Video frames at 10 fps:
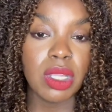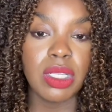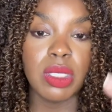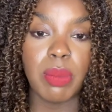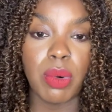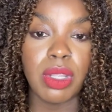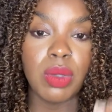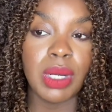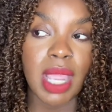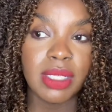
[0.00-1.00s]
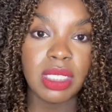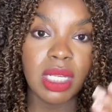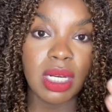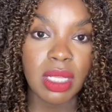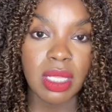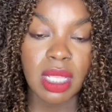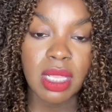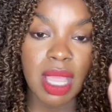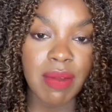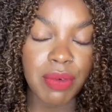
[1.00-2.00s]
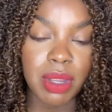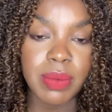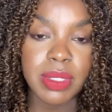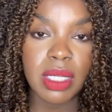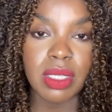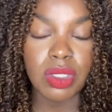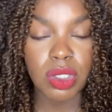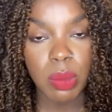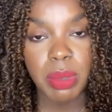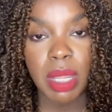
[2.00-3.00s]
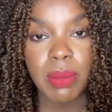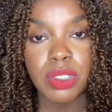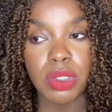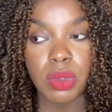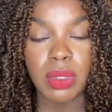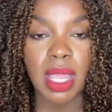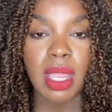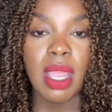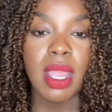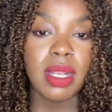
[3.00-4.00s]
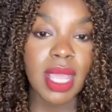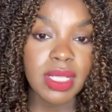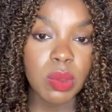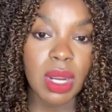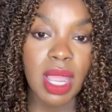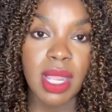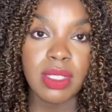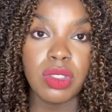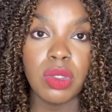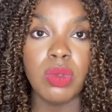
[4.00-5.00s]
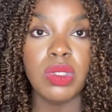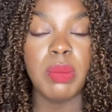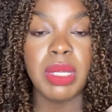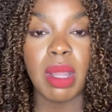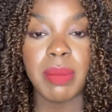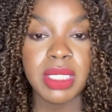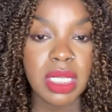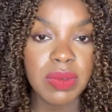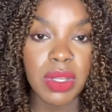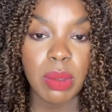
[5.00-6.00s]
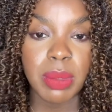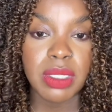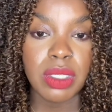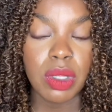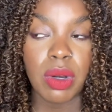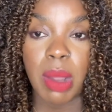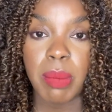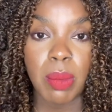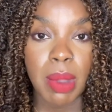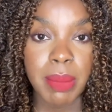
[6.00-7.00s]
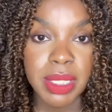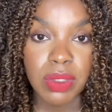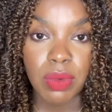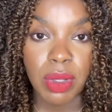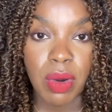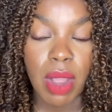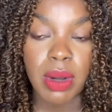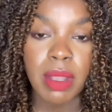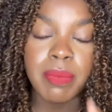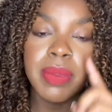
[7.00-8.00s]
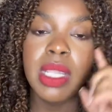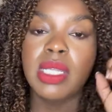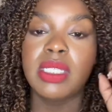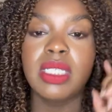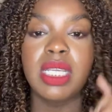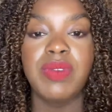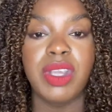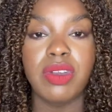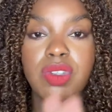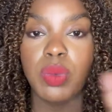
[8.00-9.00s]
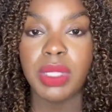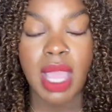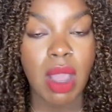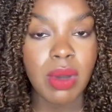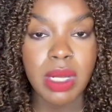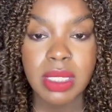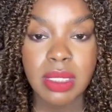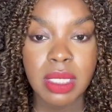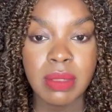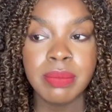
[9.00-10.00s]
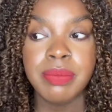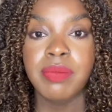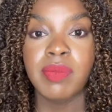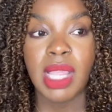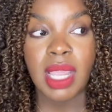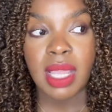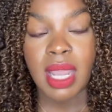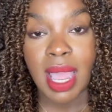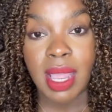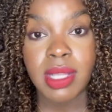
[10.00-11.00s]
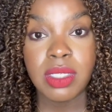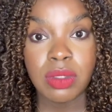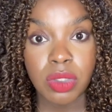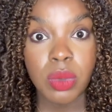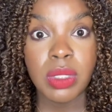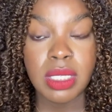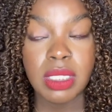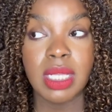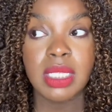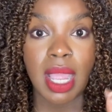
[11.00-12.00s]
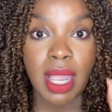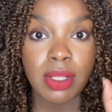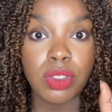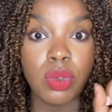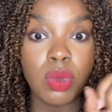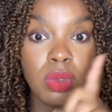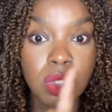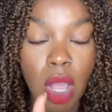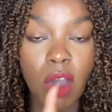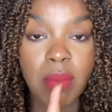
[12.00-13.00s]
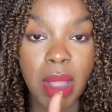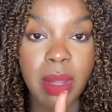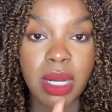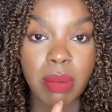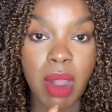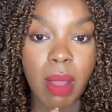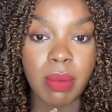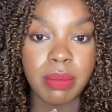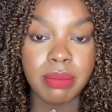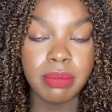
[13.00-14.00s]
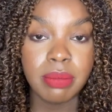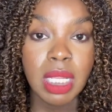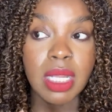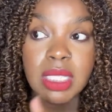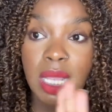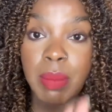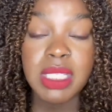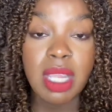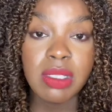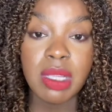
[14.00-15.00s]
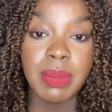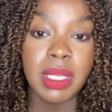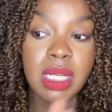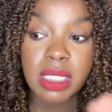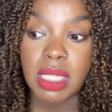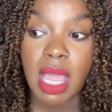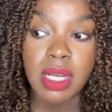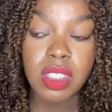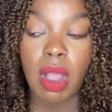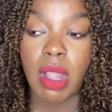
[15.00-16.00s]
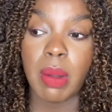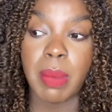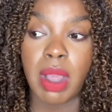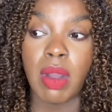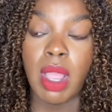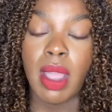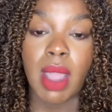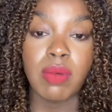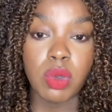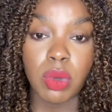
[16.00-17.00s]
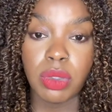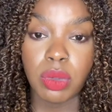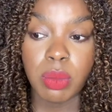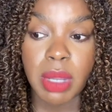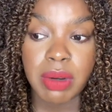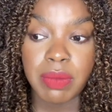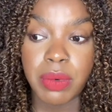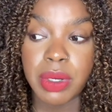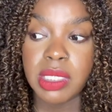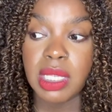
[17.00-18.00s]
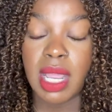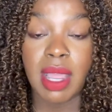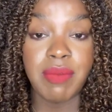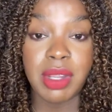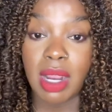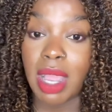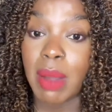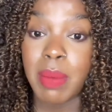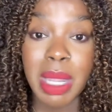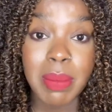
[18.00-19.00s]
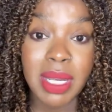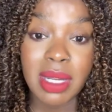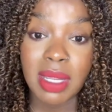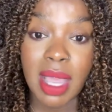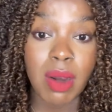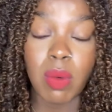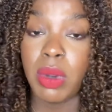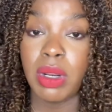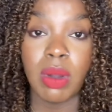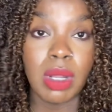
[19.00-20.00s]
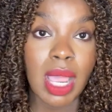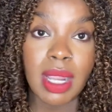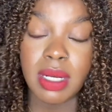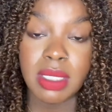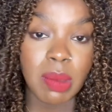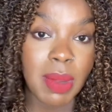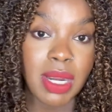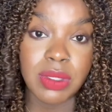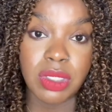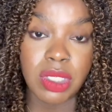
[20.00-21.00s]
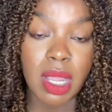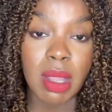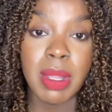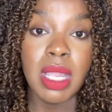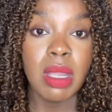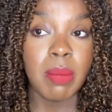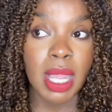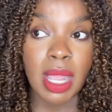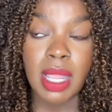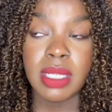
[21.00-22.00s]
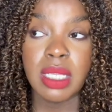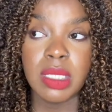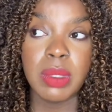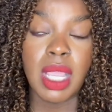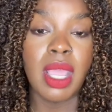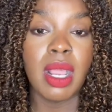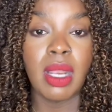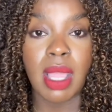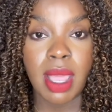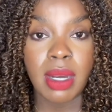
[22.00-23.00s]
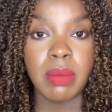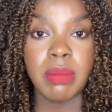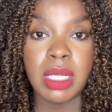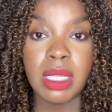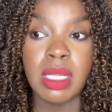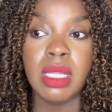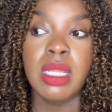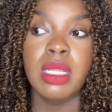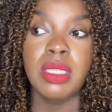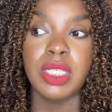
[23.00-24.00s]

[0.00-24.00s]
That's going to support you in actually getting in that frequency to be able to do that. That's what I had to do to become a 6-figure business owner. I built my business from the ground up to 6 figures without hustling. And I had to do these things. I had to solve my money problem. Because I'm going to tell you something. This is how this all came about. I was going through my divorce and I figured out how I'm going to make money. I don't want to go clock into somebody else's job. My ex-husband had allotted me